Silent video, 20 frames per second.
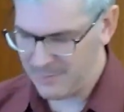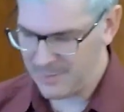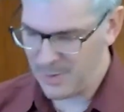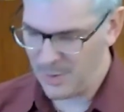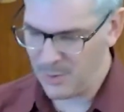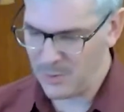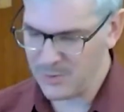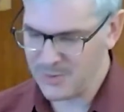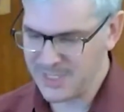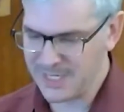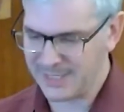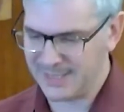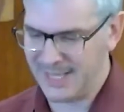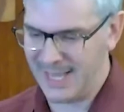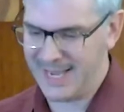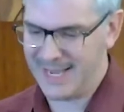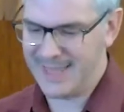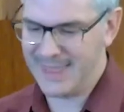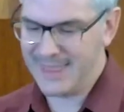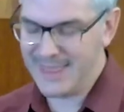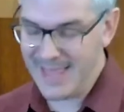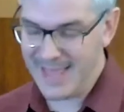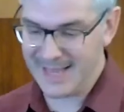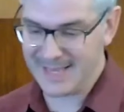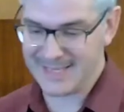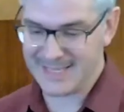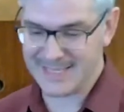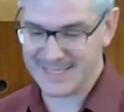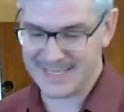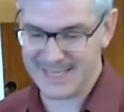goes like
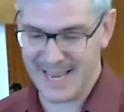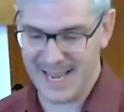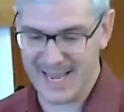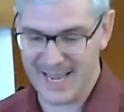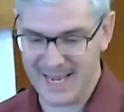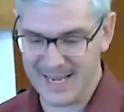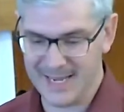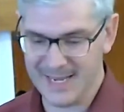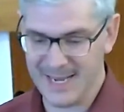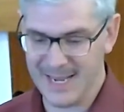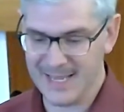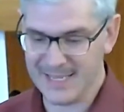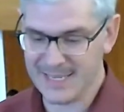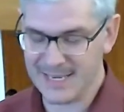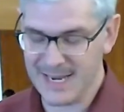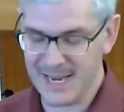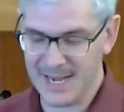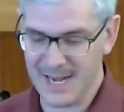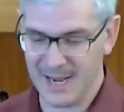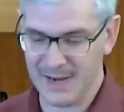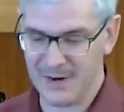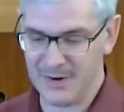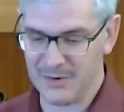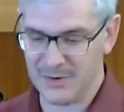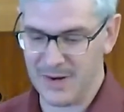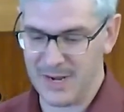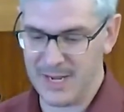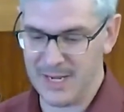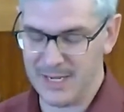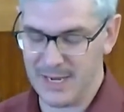this, and isn't it a
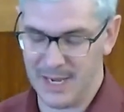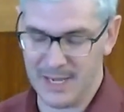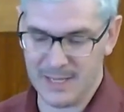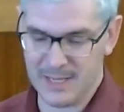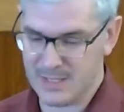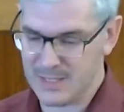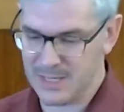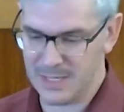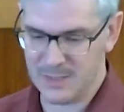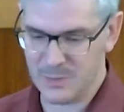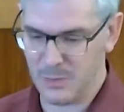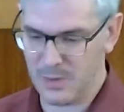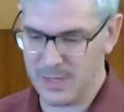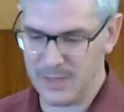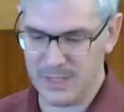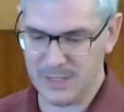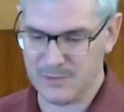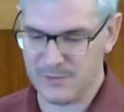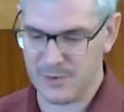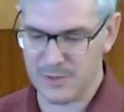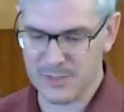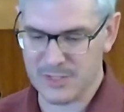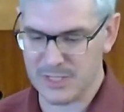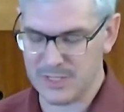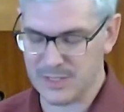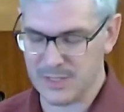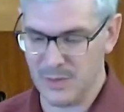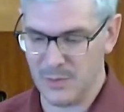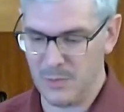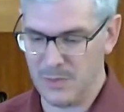great, it's one of these
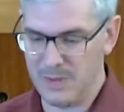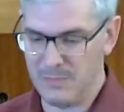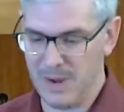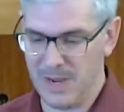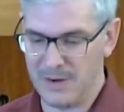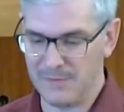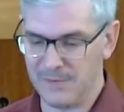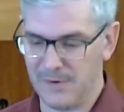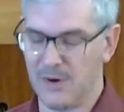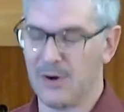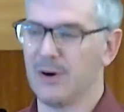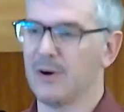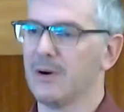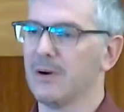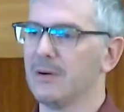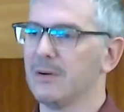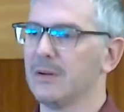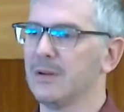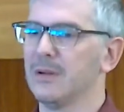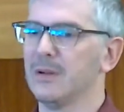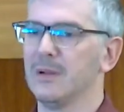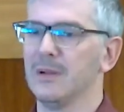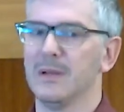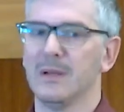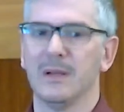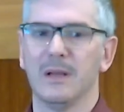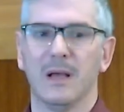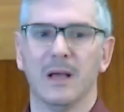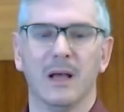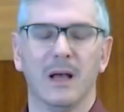verses that we might have heard
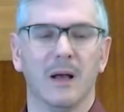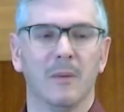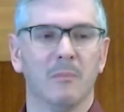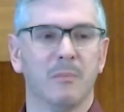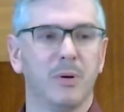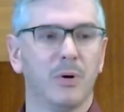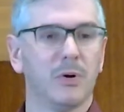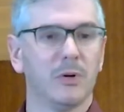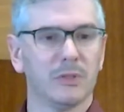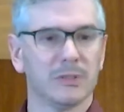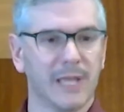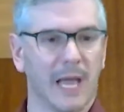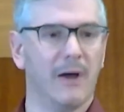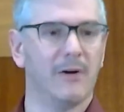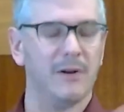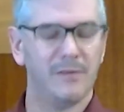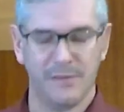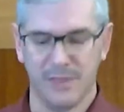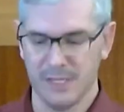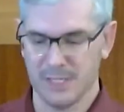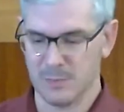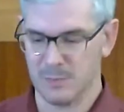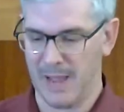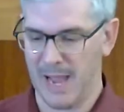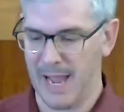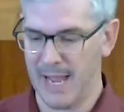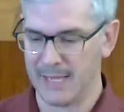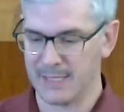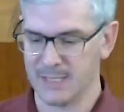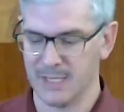pulled out of this
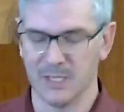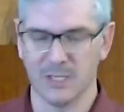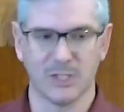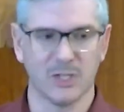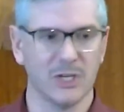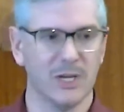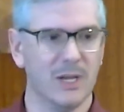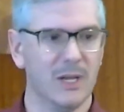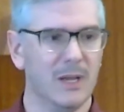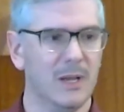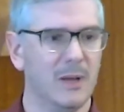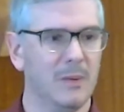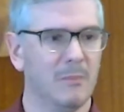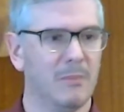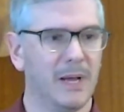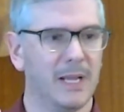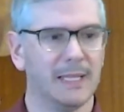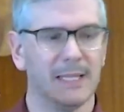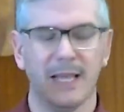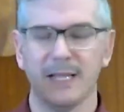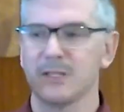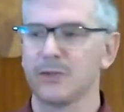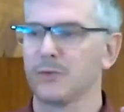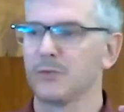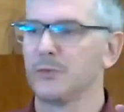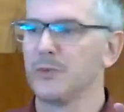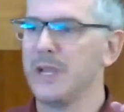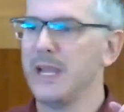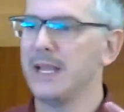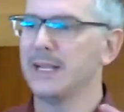passage, but let's
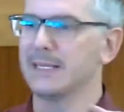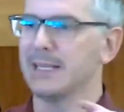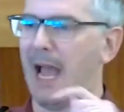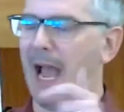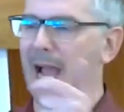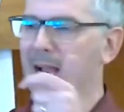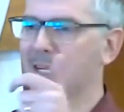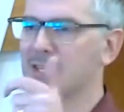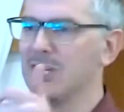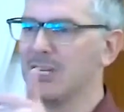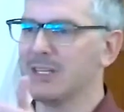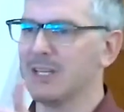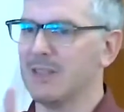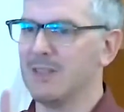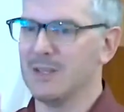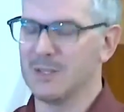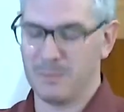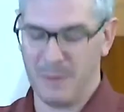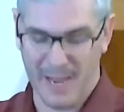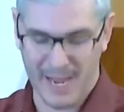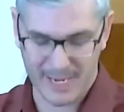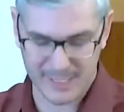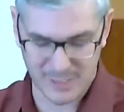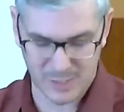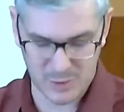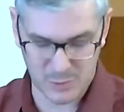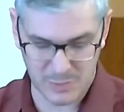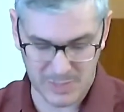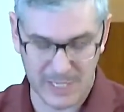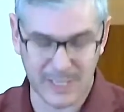reattach it to this
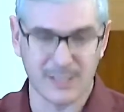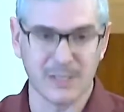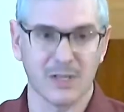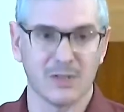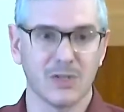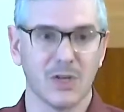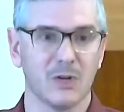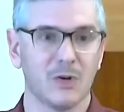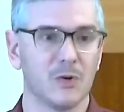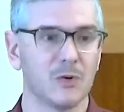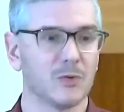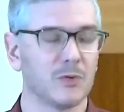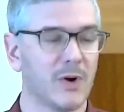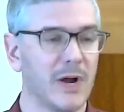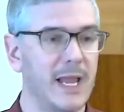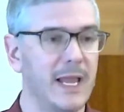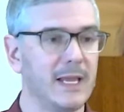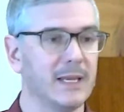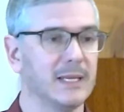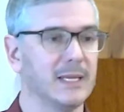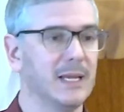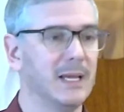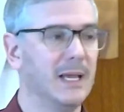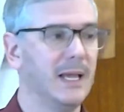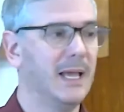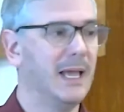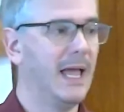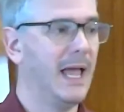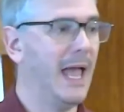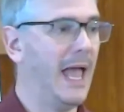passage because it's a great
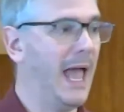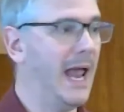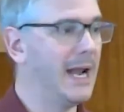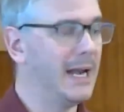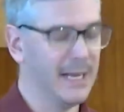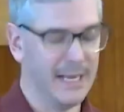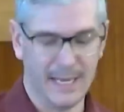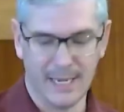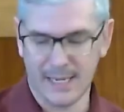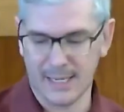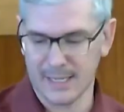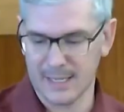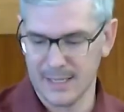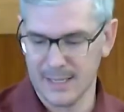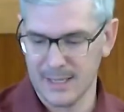ending.